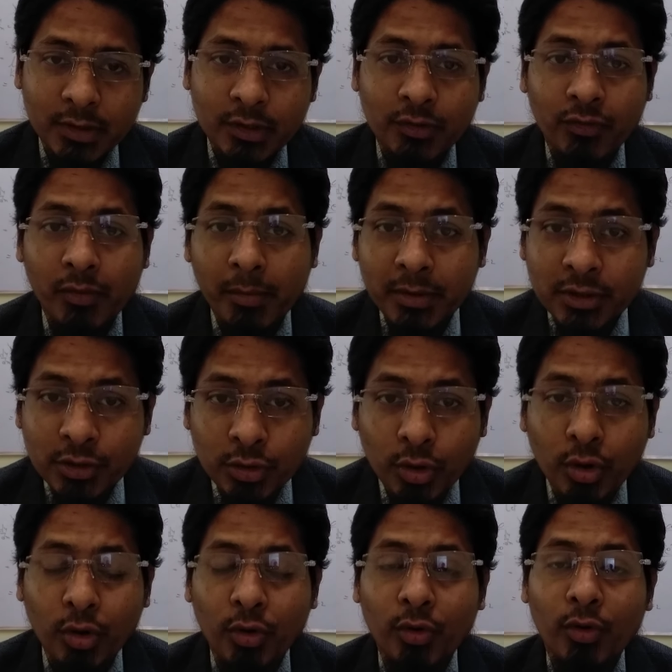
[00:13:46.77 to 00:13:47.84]
So we must
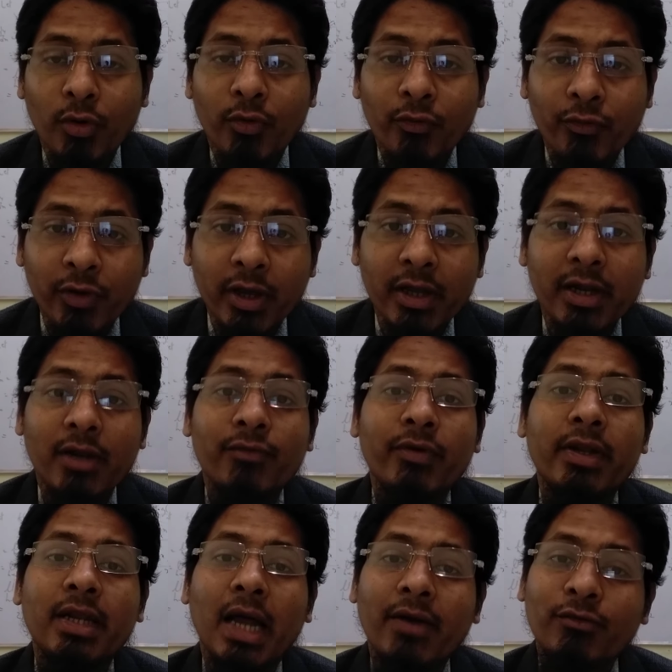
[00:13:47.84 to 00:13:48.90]
know where and
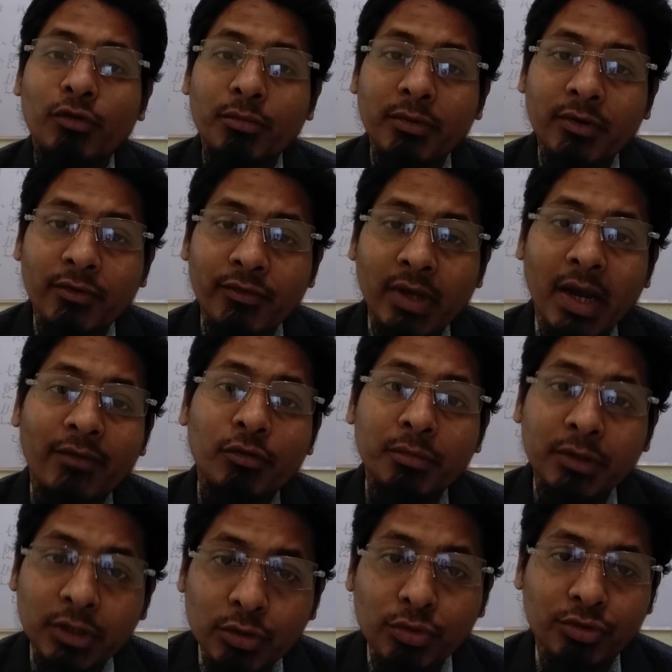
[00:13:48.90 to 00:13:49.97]
when we have to
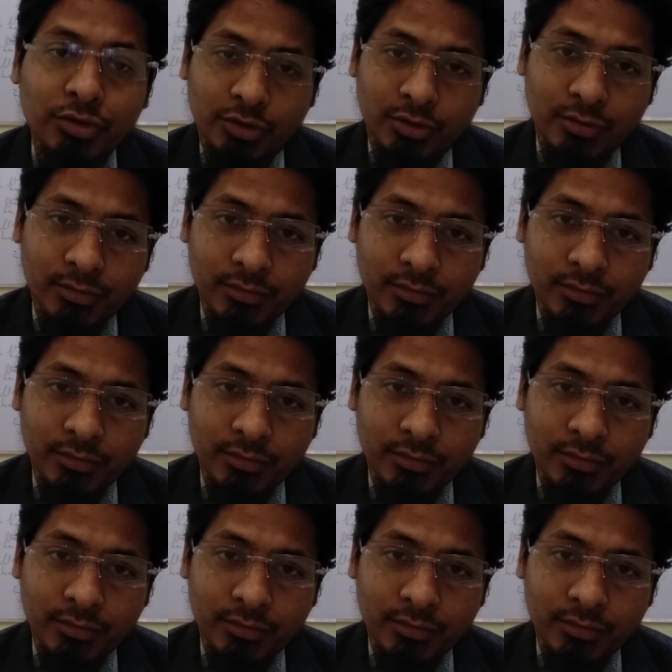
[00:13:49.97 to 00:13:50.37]
be used.